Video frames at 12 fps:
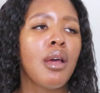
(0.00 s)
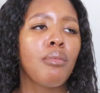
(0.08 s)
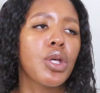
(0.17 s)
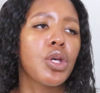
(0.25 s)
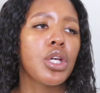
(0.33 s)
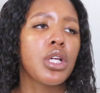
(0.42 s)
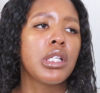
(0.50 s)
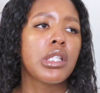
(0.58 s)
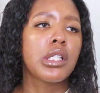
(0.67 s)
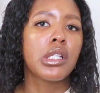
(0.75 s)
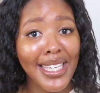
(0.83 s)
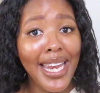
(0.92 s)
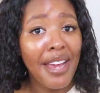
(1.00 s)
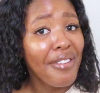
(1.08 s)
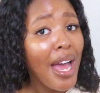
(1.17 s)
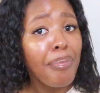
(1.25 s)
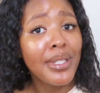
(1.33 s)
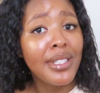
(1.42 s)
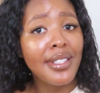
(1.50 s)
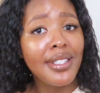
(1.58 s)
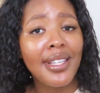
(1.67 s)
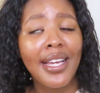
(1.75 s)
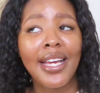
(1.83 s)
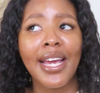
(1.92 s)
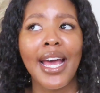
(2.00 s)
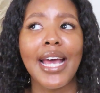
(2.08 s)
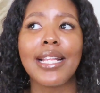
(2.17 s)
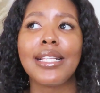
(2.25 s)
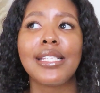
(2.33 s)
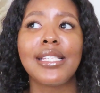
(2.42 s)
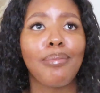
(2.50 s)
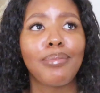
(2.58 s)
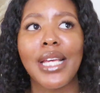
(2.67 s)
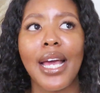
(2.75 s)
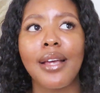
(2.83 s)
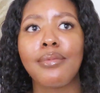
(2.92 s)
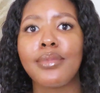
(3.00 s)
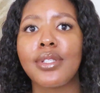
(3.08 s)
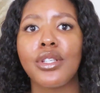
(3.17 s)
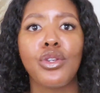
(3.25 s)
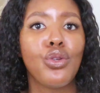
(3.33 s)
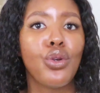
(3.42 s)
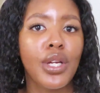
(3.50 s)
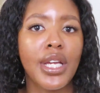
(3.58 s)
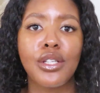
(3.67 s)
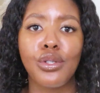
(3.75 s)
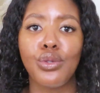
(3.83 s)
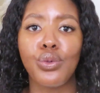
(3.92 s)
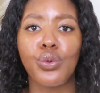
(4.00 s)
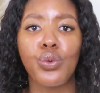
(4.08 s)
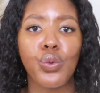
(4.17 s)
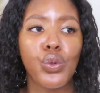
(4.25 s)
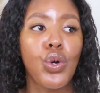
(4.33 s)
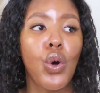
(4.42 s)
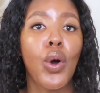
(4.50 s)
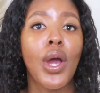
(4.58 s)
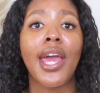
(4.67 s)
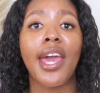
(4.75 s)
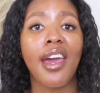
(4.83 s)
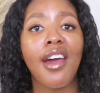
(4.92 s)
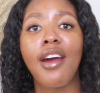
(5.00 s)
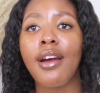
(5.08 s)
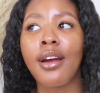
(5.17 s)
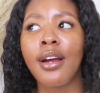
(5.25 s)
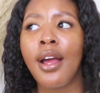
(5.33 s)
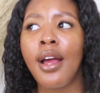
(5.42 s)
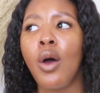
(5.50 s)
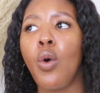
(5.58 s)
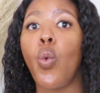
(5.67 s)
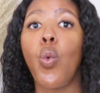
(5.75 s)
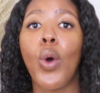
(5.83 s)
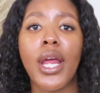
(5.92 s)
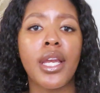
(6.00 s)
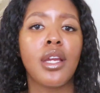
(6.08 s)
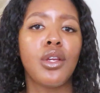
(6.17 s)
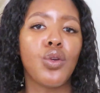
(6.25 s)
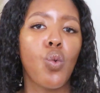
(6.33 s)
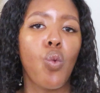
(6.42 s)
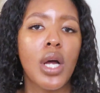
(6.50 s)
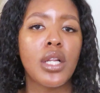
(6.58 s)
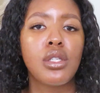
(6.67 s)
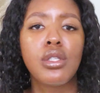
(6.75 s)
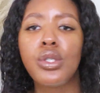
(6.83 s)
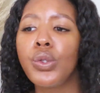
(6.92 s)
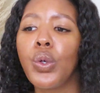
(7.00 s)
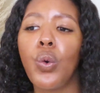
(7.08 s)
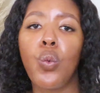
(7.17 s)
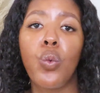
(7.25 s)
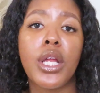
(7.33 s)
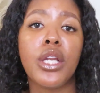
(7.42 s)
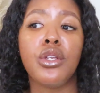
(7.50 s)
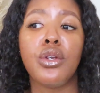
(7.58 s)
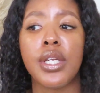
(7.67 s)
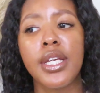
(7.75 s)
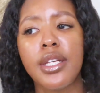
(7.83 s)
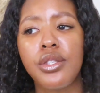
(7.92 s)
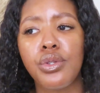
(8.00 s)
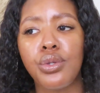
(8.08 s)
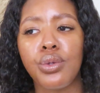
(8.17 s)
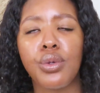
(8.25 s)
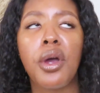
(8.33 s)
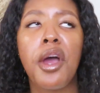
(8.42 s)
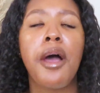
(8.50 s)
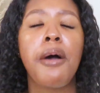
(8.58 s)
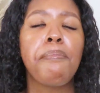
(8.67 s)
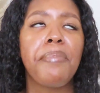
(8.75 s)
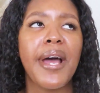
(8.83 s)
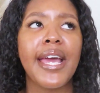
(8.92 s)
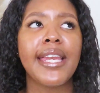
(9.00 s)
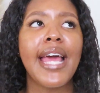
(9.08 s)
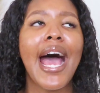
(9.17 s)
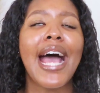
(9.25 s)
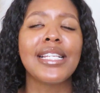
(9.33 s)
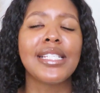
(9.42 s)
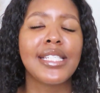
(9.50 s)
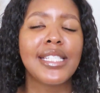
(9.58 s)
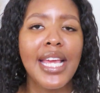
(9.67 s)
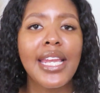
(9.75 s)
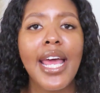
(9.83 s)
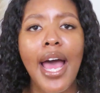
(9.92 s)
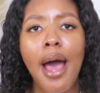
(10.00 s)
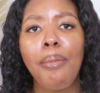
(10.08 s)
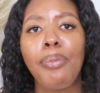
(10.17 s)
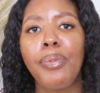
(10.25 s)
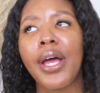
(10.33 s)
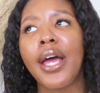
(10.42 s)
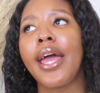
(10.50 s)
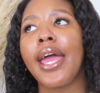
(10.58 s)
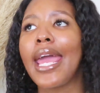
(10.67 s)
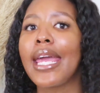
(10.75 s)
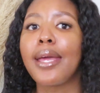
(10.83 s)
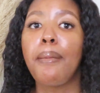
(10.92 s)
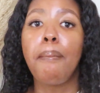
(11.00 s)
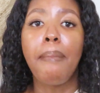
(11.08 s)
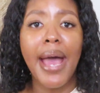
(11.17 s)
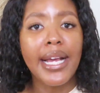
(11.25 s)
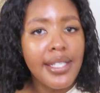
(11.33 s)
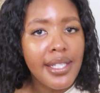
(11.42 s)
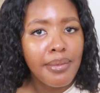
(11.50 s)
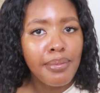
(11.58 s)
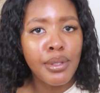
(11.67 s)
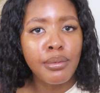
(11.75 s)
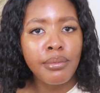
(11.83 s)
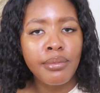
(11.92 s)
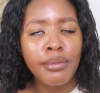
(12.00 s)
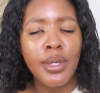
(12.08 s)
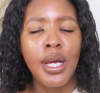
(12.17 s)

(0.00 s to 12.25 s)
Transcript: because life happens and sometimes you don't get to do your hair when you want to or when you need to, but I set up a maximum,